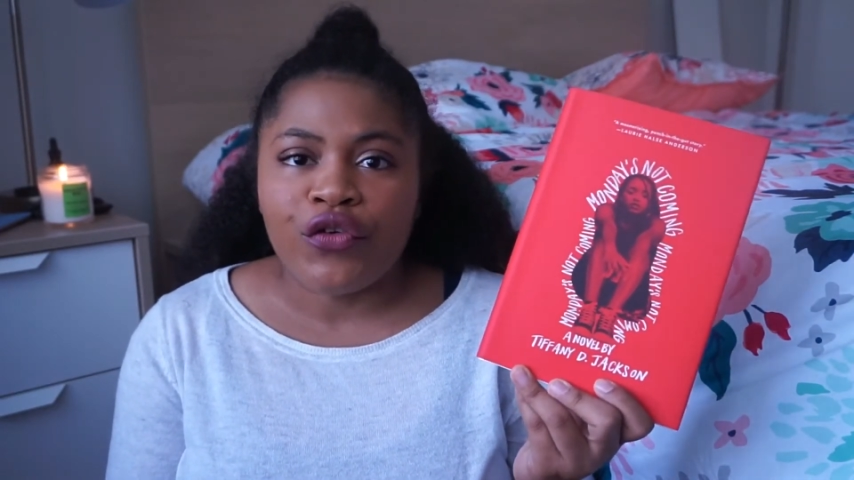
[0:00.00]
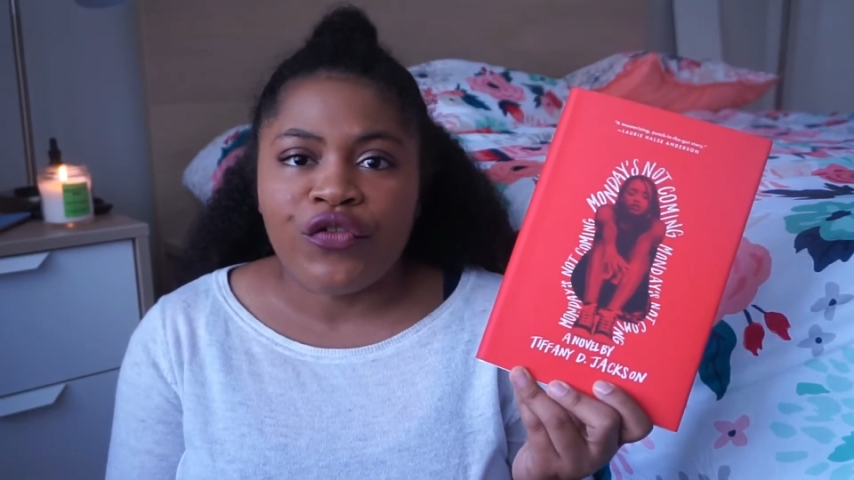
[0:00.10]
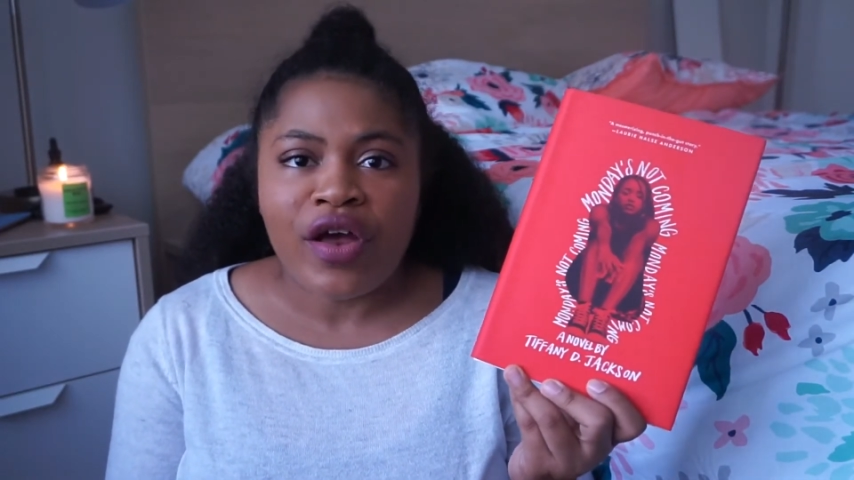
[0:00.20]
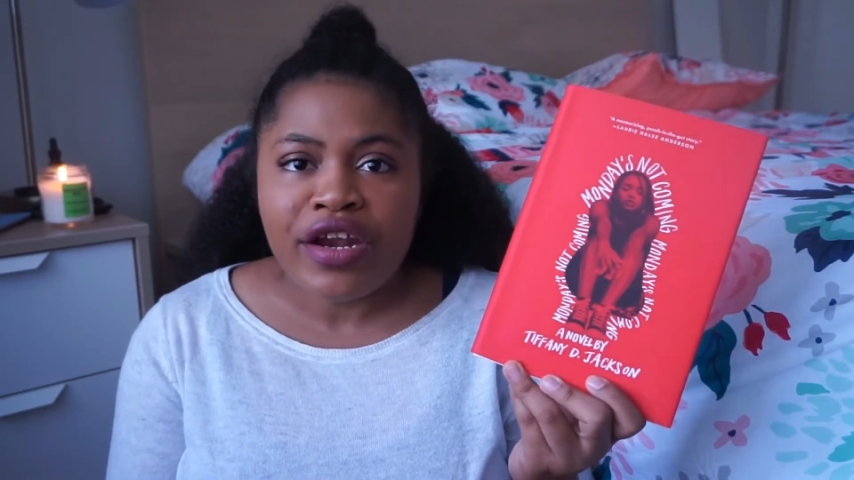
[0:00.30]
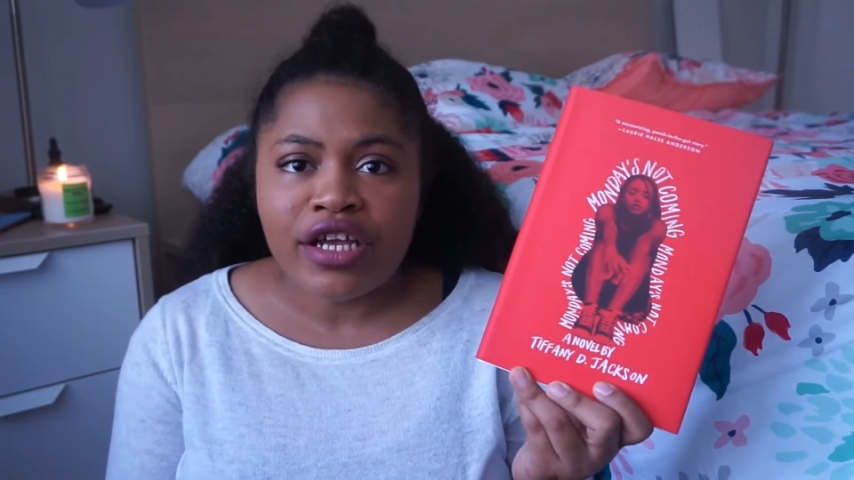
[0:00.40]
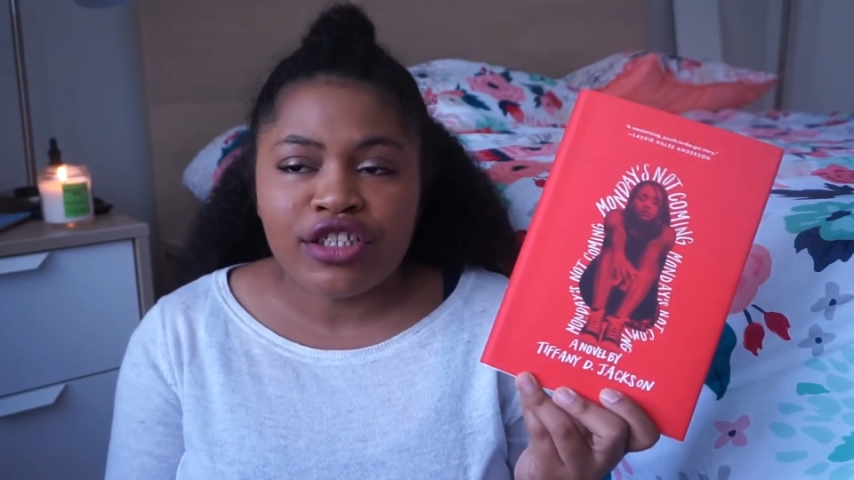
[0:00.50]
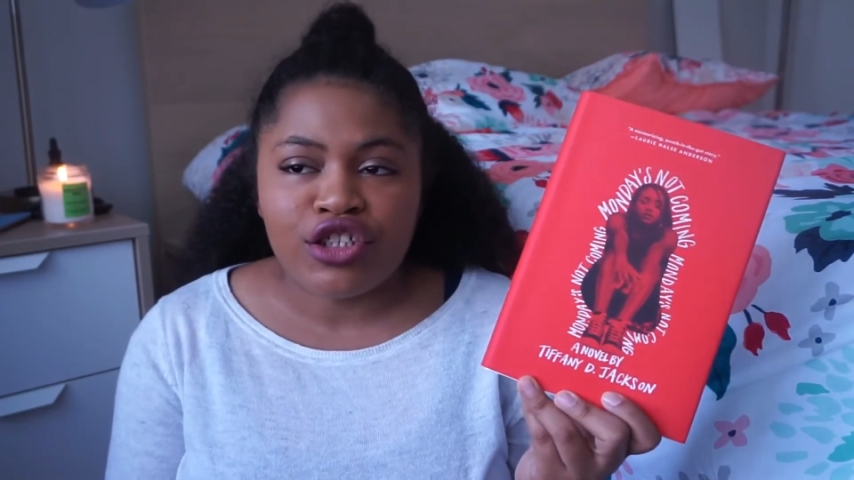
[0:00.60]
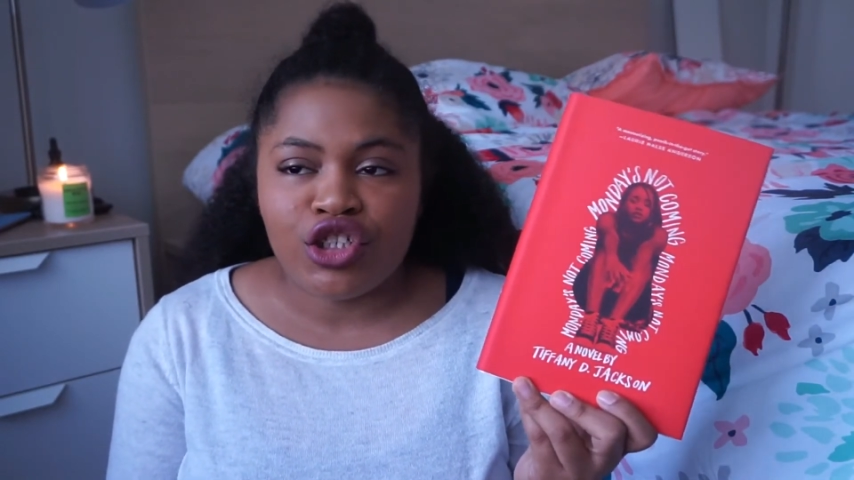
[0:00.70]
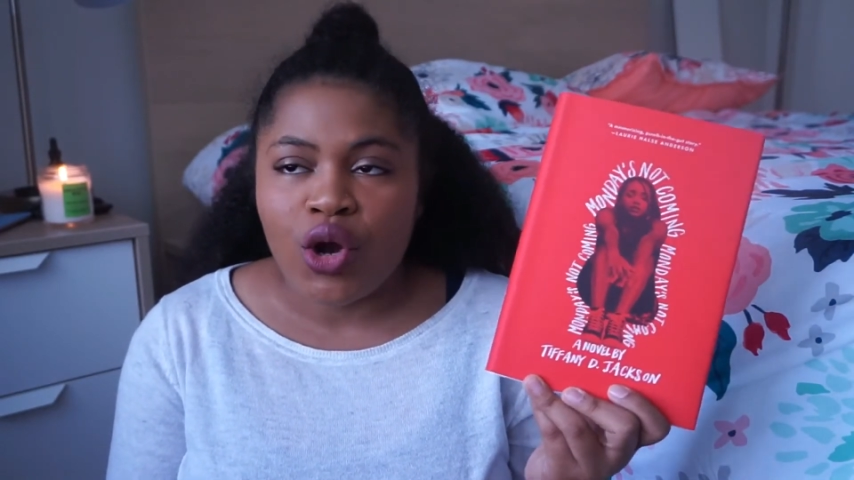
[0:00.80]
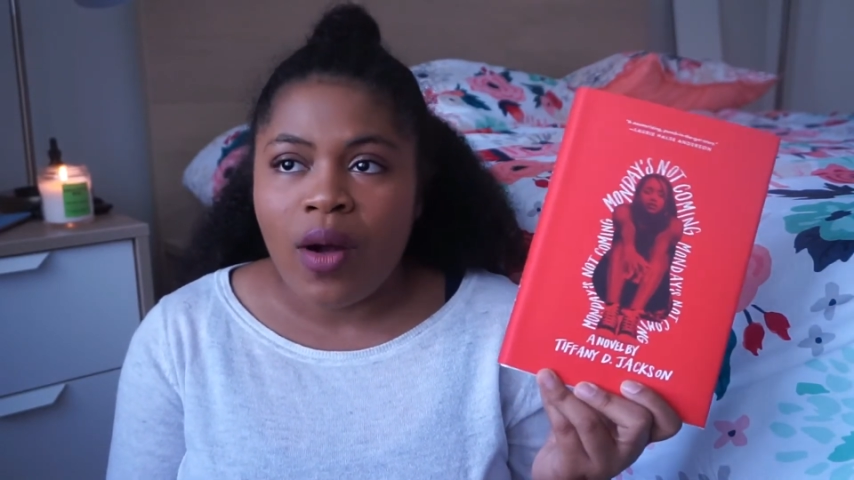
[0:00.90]
friend doesn't
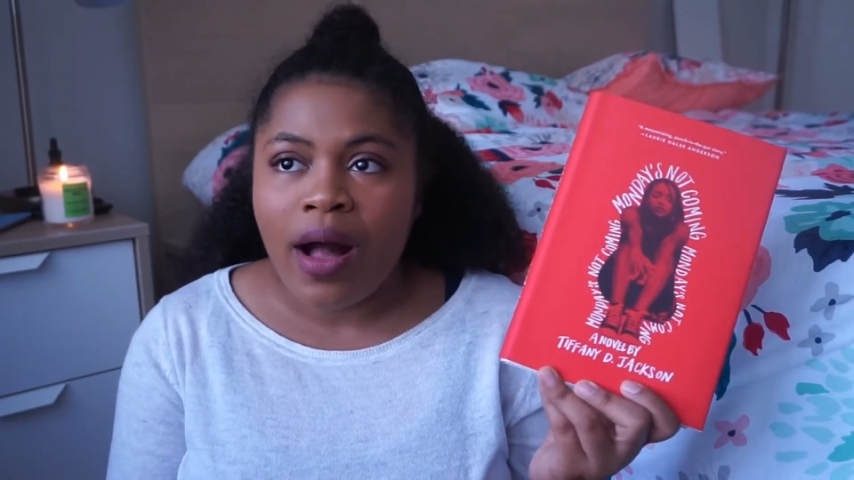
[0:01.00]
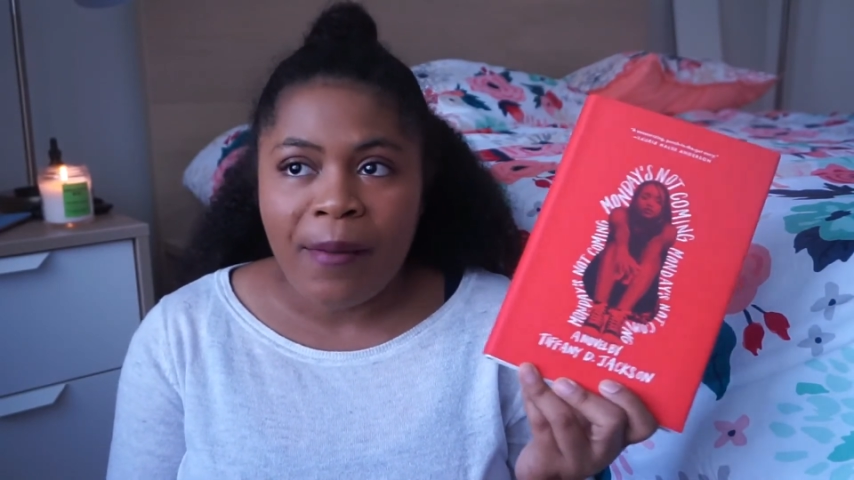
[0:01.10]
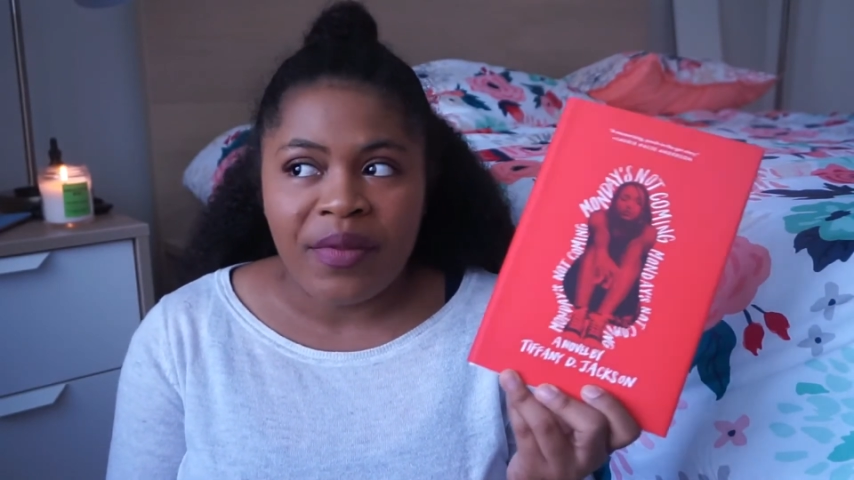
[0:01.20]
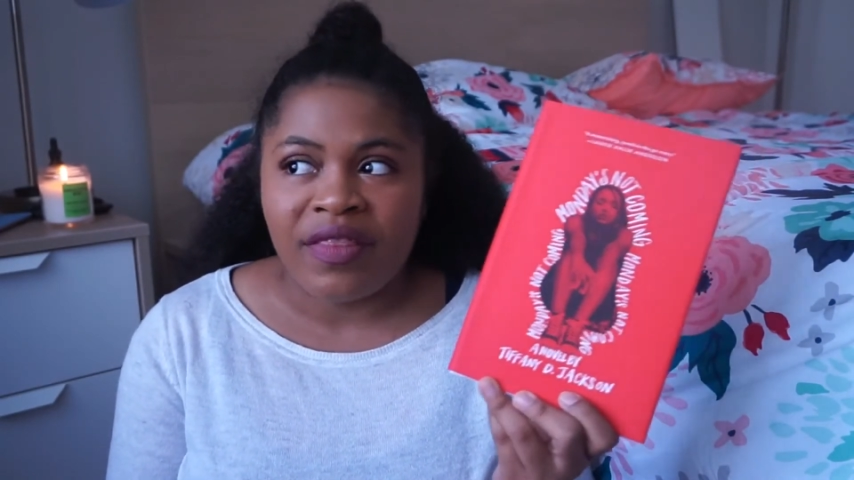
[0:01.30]
show up.